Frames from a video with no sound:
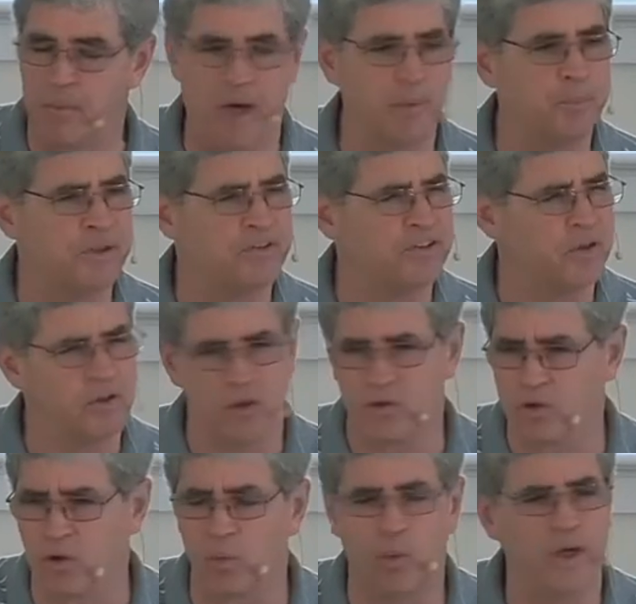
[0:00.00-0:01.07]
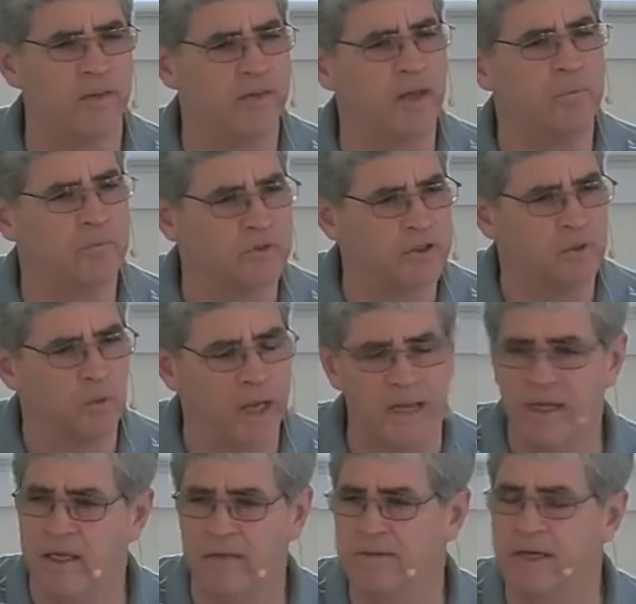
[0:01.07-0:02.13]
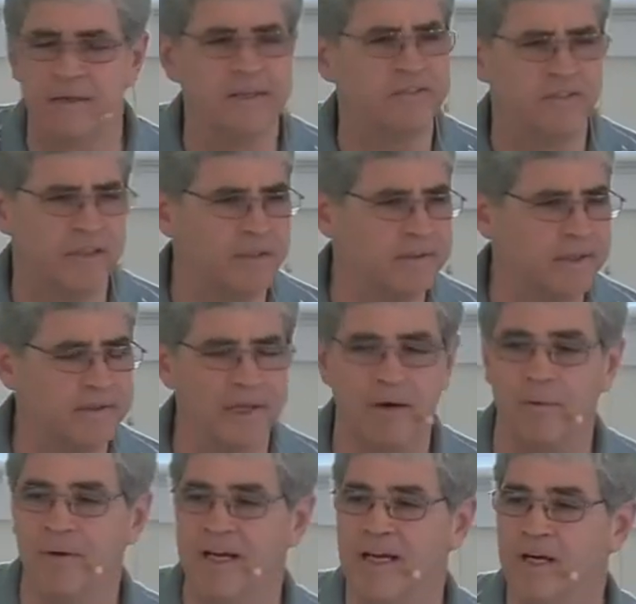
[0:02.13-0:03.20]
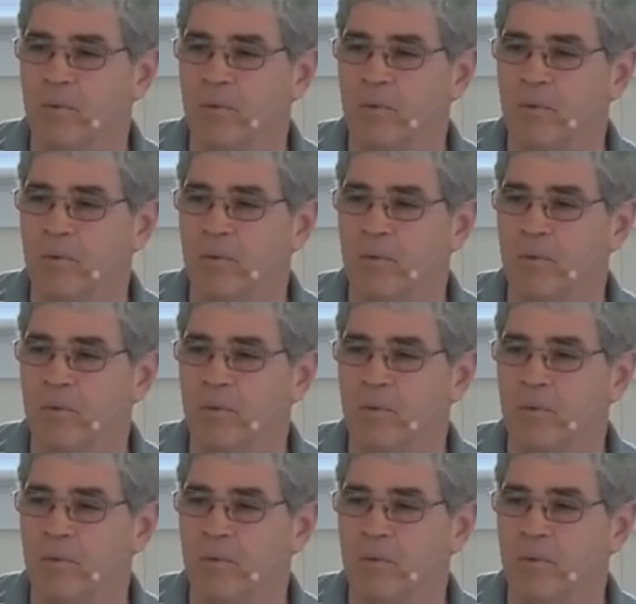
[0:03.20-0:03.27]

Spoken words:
up and said, you're one of them. No.